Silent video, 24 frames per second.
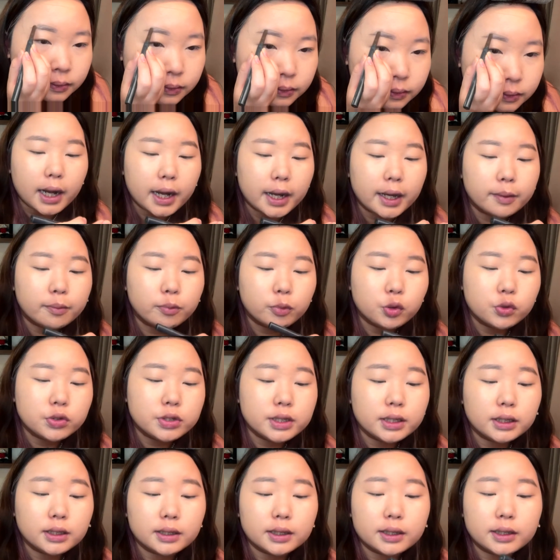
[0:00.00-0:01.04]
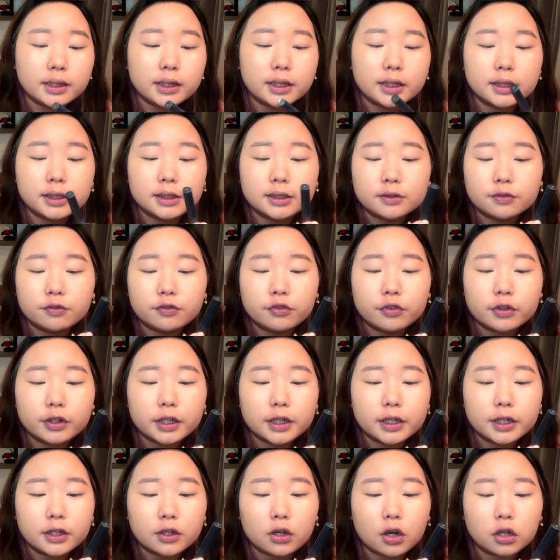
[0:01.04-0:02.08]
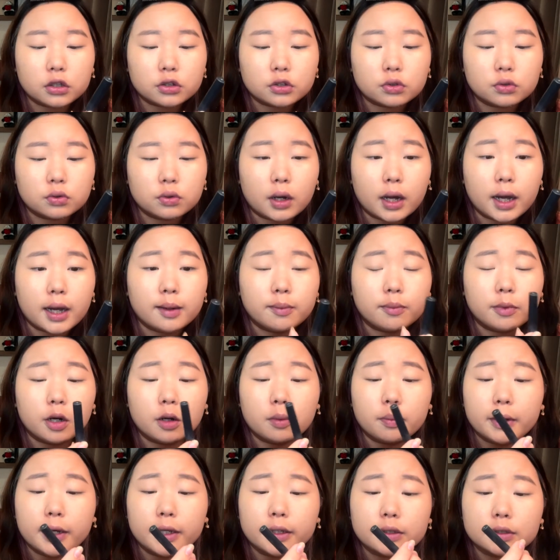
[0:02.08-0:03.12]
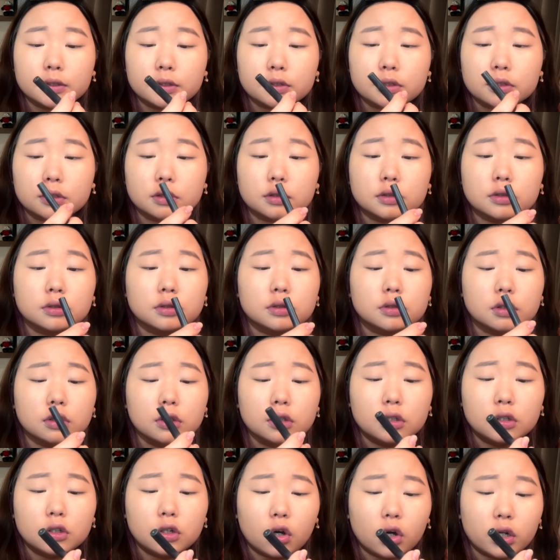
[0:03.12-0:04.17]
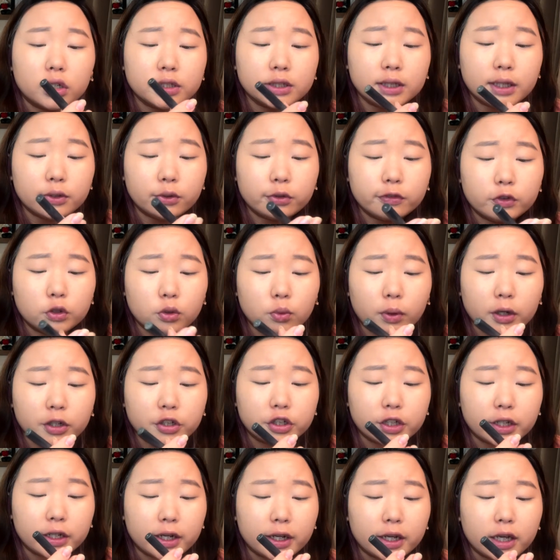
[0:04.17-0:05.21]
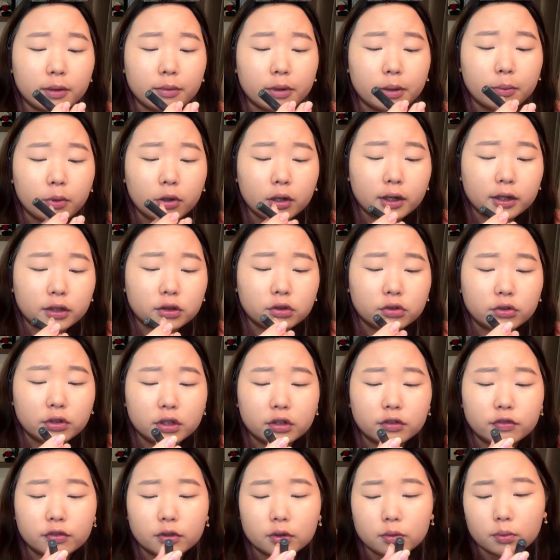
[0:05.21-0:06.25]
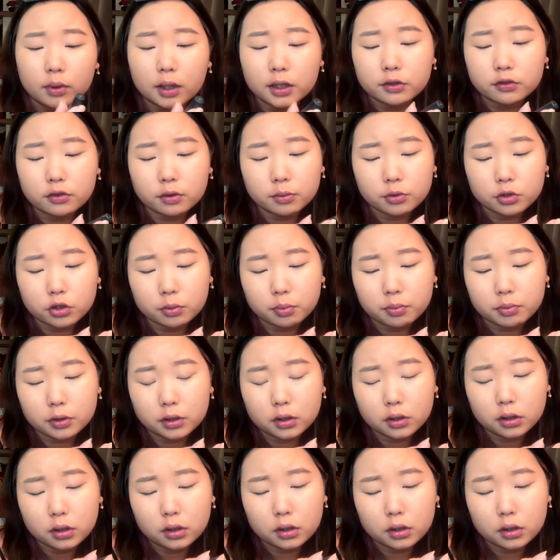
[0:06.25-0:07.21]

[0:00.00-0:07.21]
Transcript: I'm using the Innisfree Auto Eyebrow Pencil. Honestly, I don't even know what shade I am. I bought like 3 different ones from Shopee.